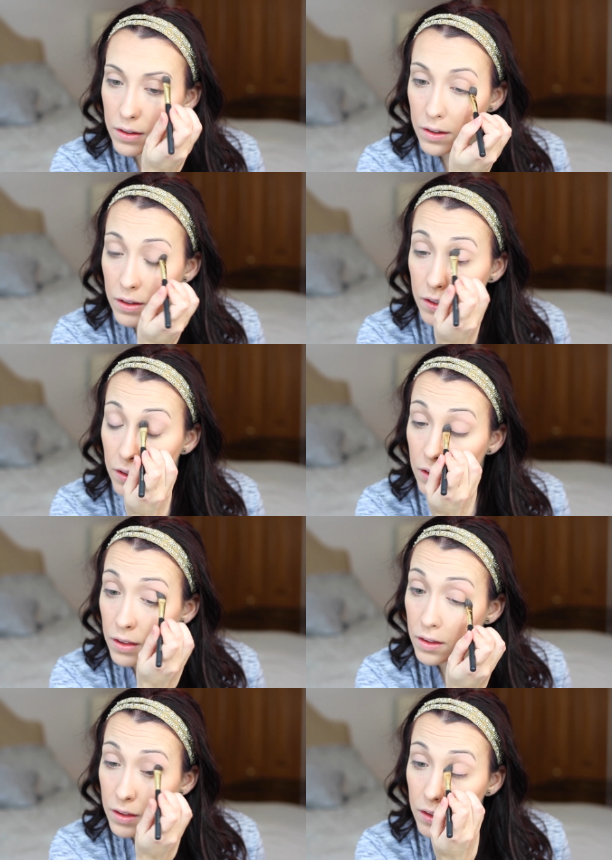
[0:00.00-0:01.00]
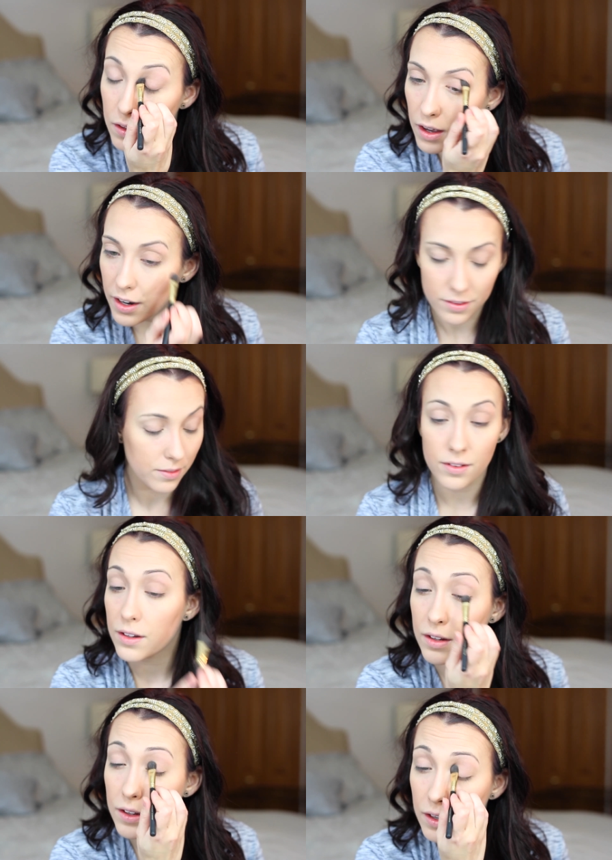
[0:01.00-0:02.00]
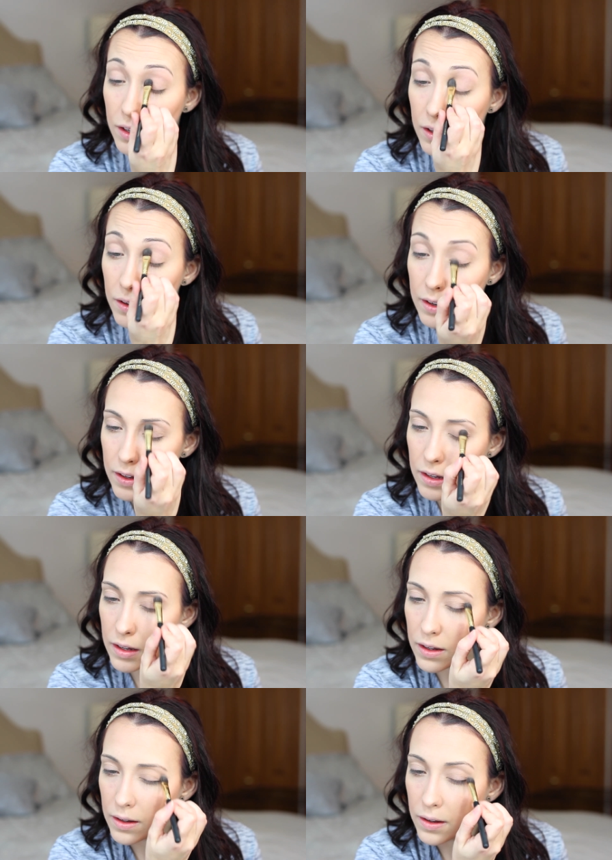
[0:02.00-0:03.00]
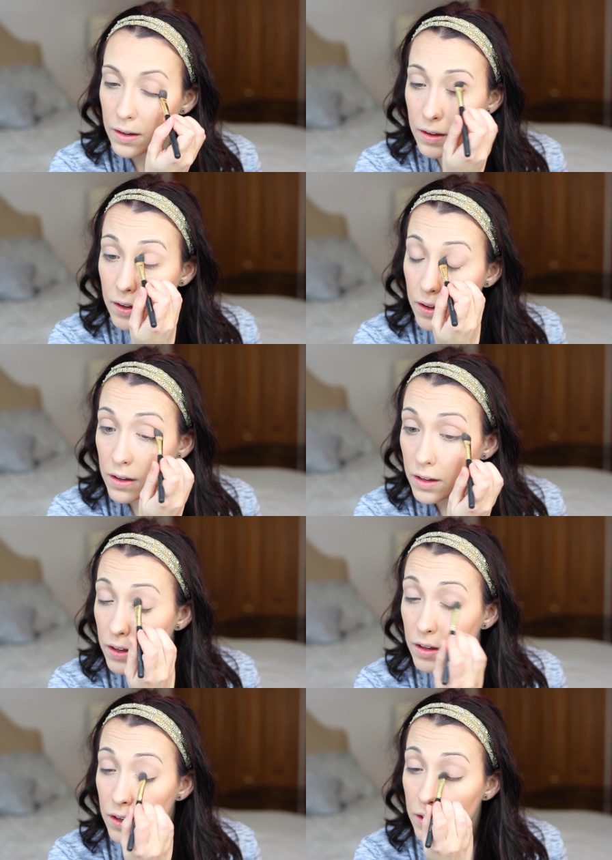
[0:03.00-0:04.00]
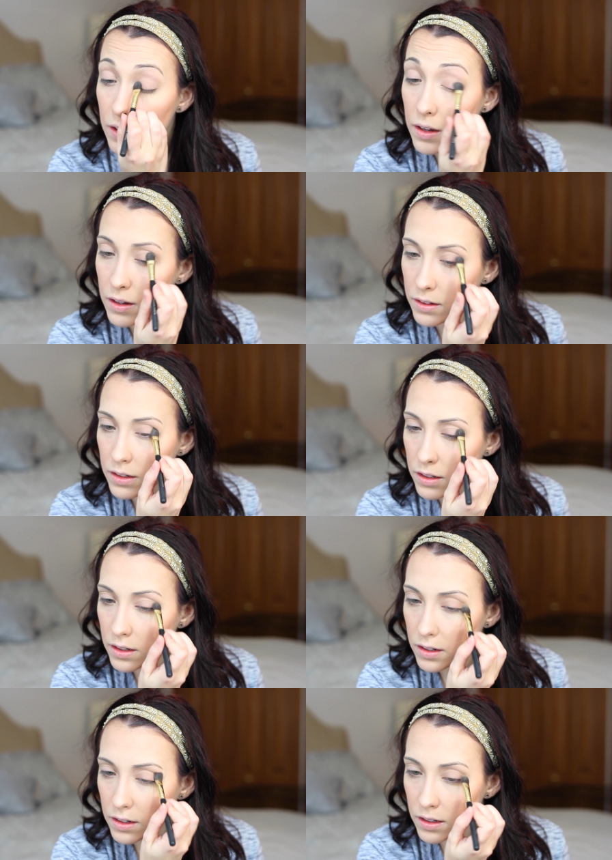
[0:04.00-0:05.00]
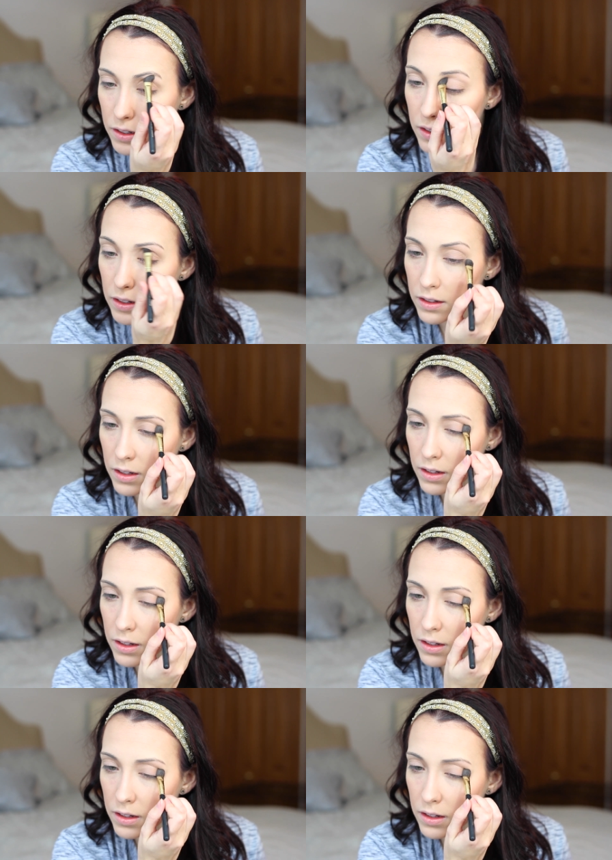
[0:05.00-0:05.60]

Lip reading: And I'm just using a tapered eyeshadow brush and applying this all over.